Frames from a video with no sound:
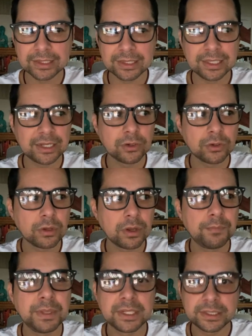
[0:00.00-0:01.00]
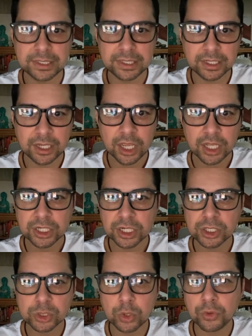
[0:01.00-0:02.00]
and little ability
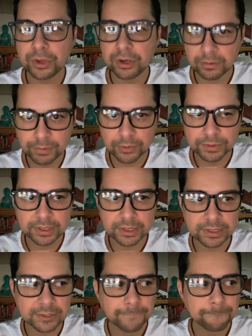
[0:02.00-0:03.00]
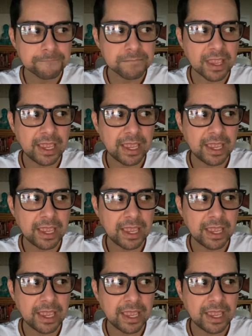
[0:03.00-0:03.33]
to control their impulses,